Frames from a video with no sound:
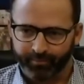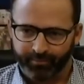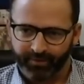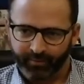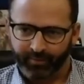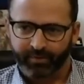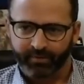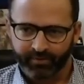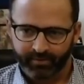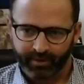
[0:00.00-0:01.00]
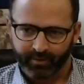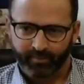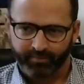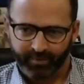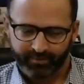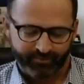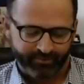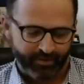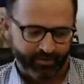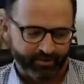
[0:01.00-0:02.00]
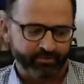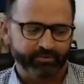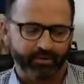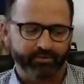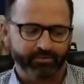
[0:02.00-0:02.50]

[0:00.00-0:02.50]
they were up in these areas. So